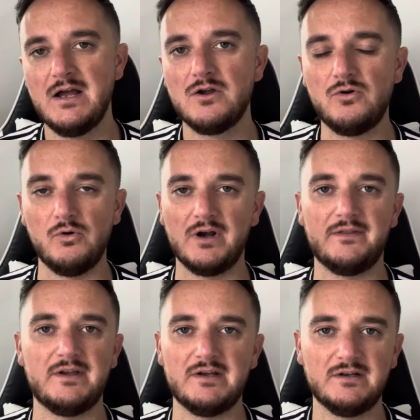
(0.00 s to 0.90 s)
go into
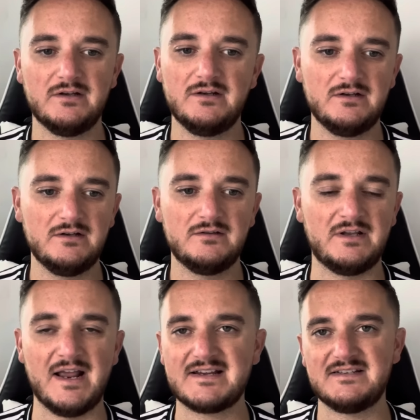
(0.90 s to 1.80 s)
the
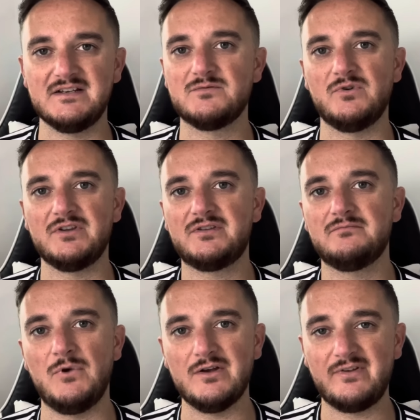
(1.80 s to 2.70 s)
next season with
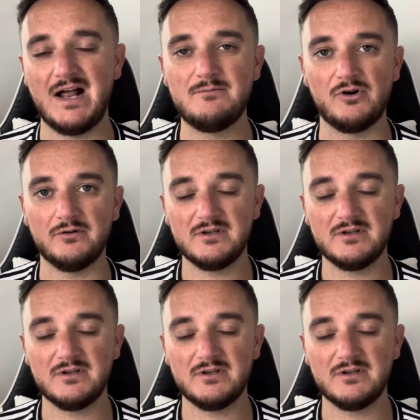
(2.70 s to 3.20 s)
Murphy and Almiron.